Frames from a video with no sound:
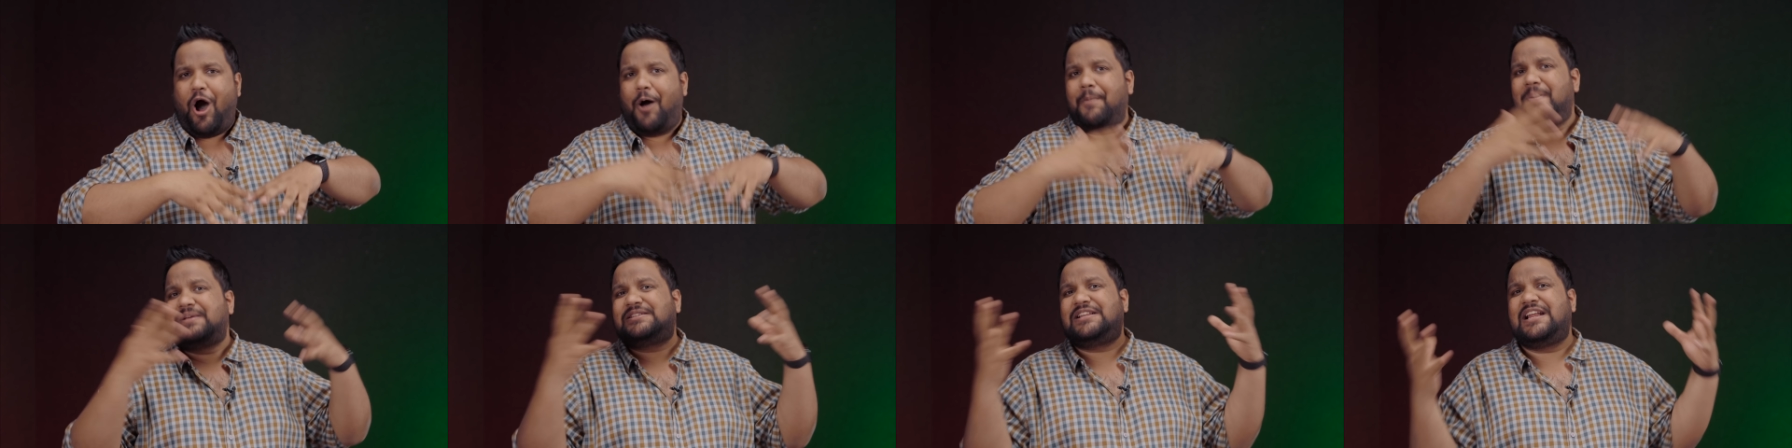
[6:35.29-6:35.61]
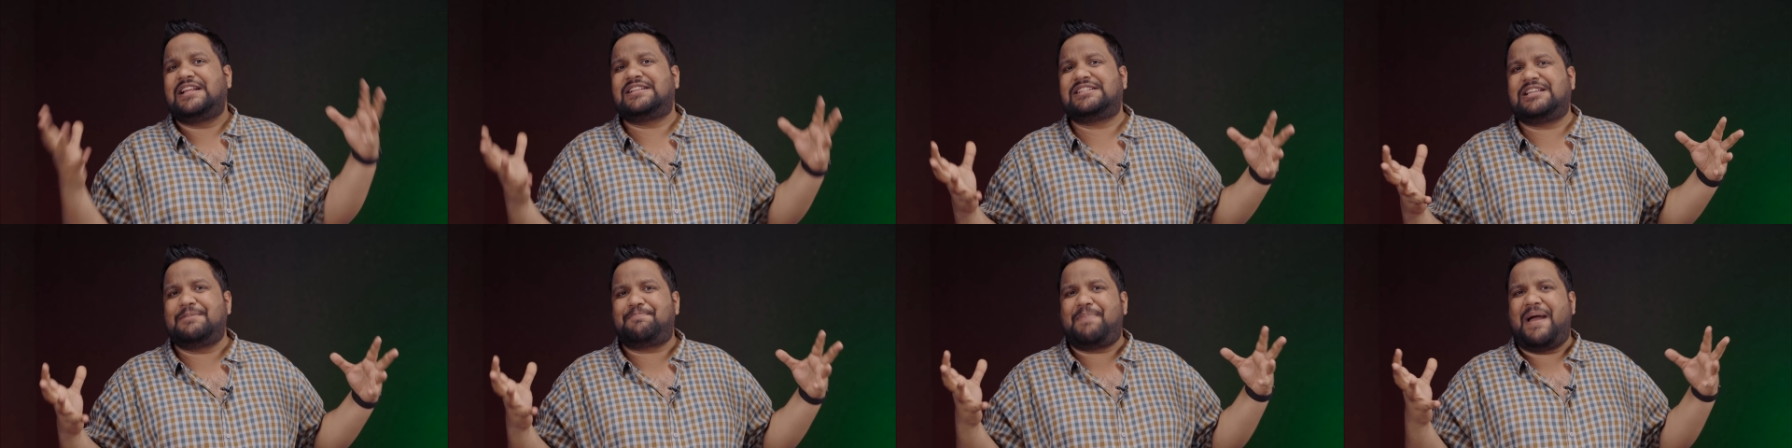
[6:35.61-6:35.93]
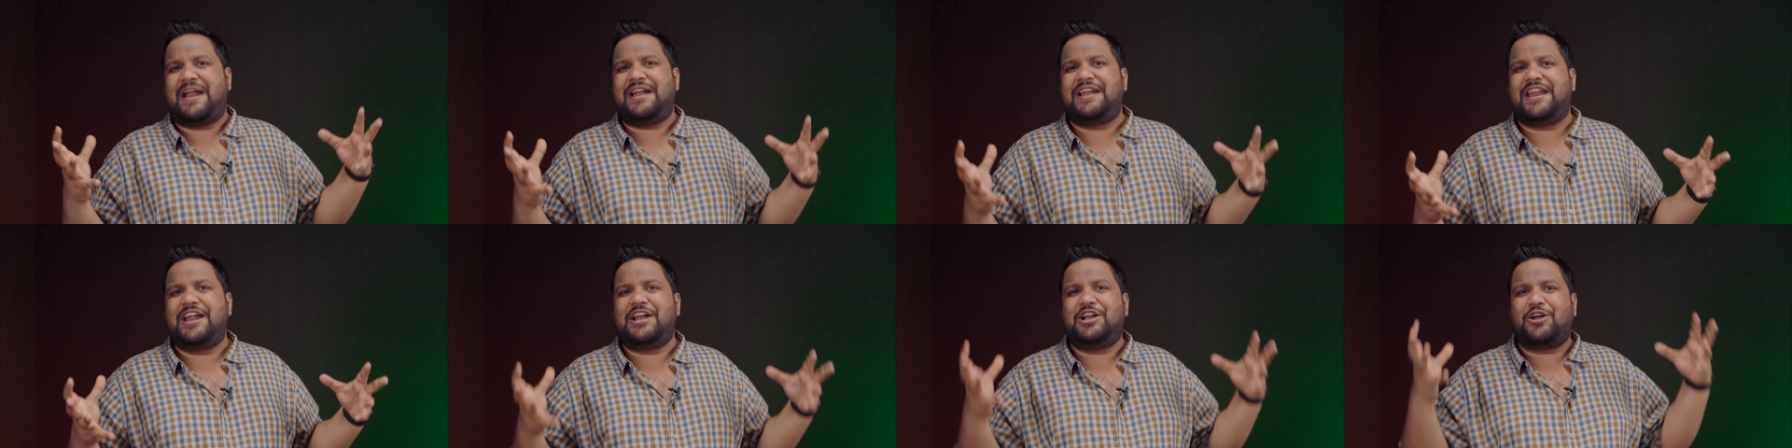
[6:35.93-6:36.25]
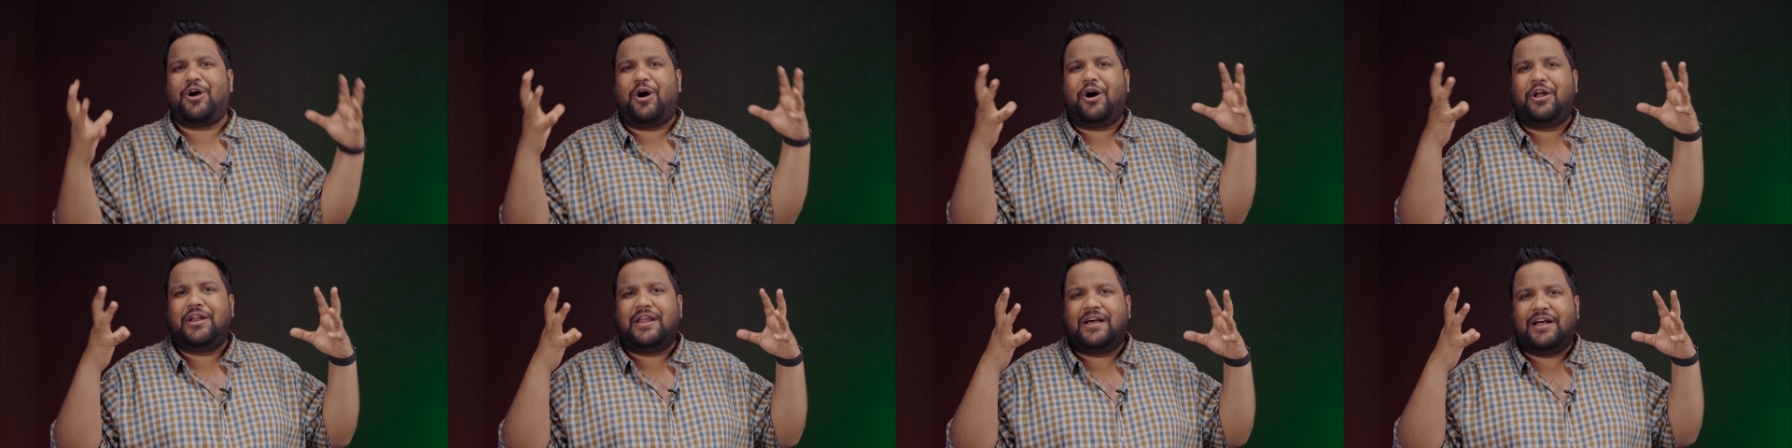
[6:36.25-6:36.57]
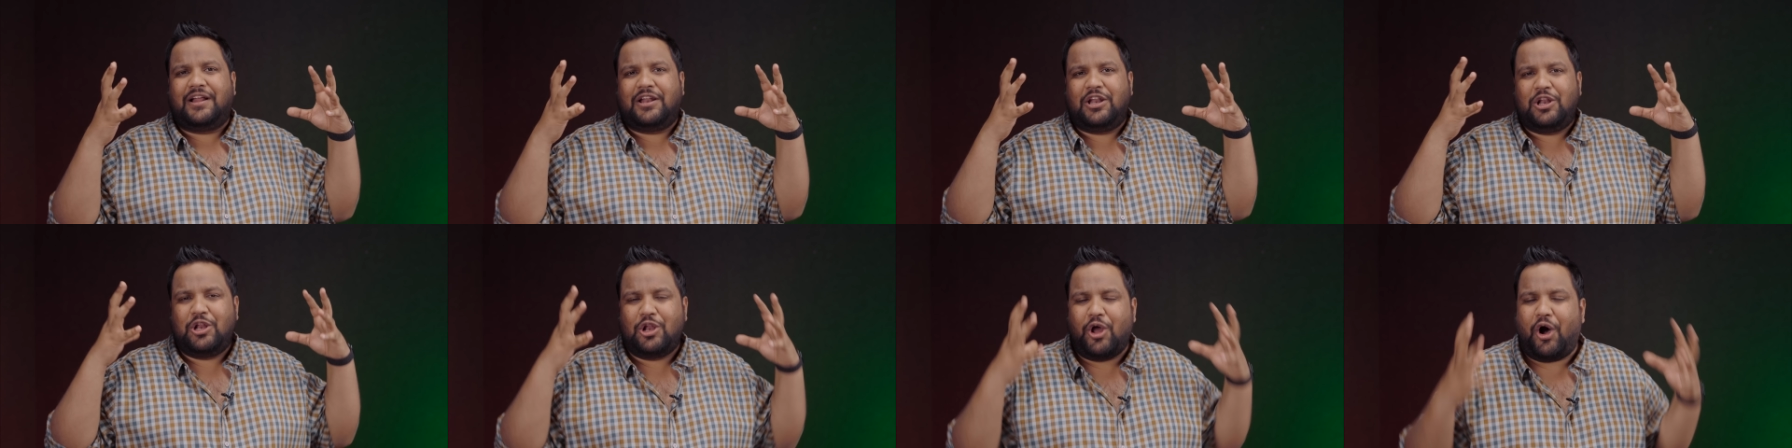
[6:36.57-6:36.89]
Obviously, it's dependent on
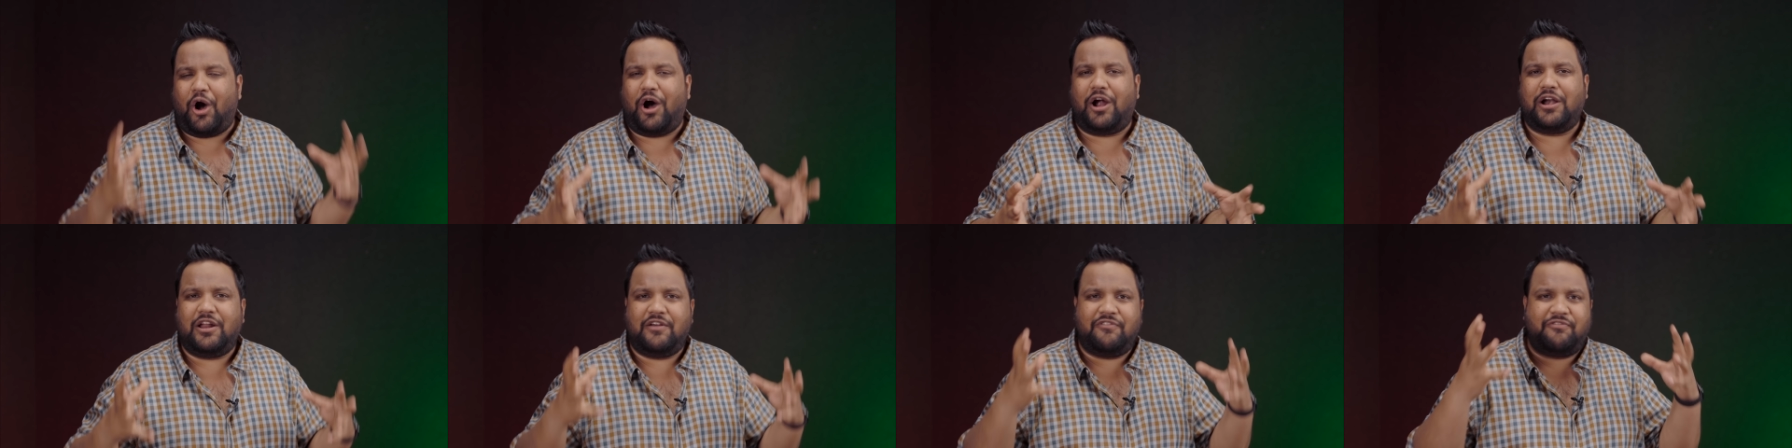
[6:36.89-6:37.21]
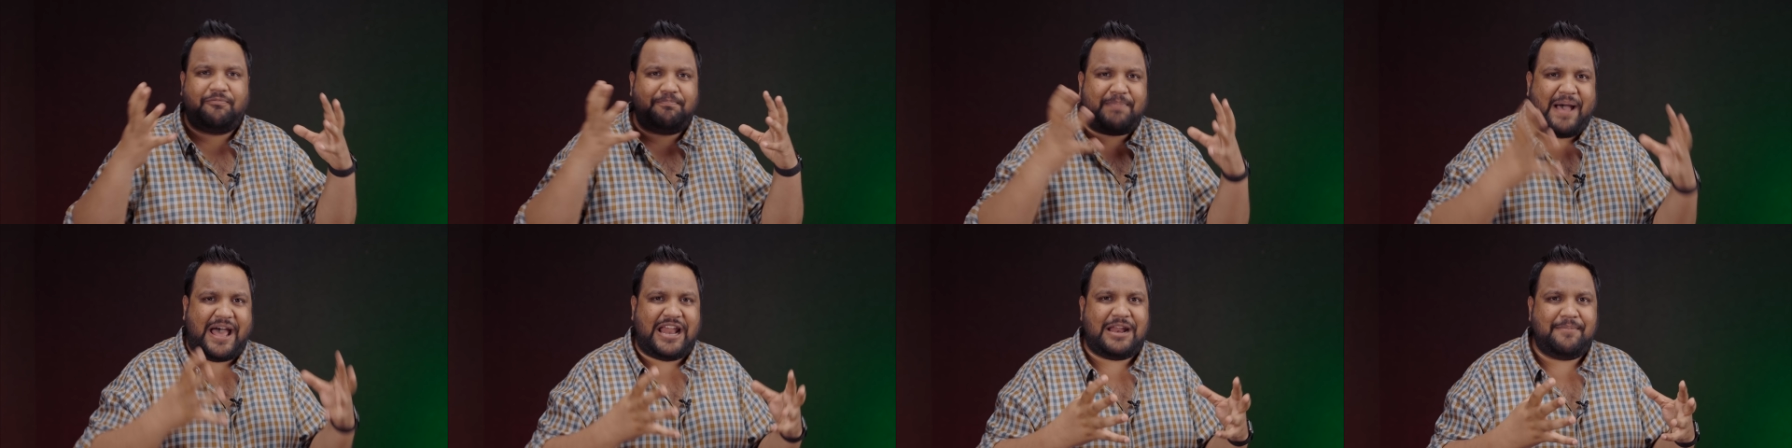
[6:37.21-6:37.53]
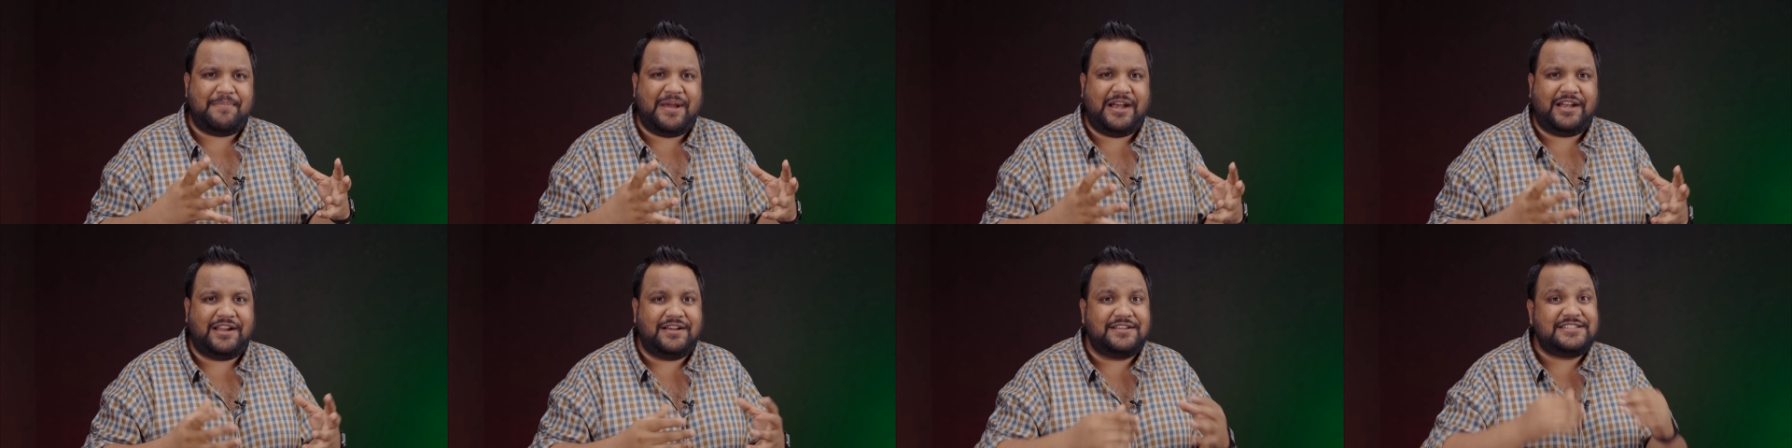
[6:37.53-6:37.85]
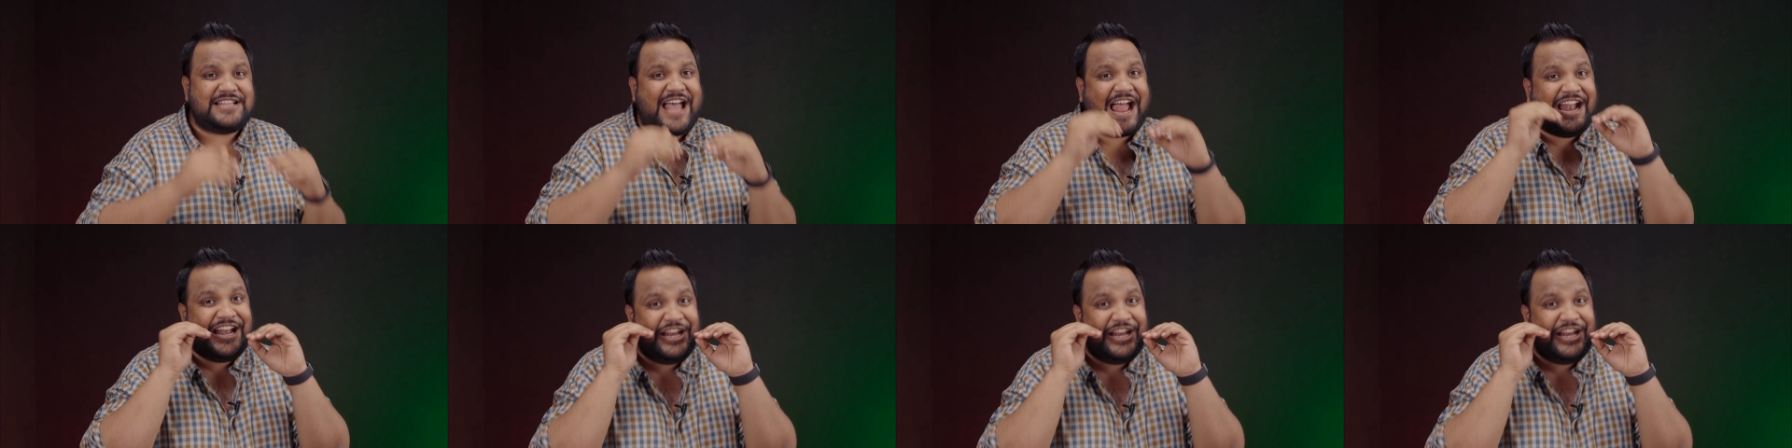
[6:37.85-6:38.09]
a lot of parameters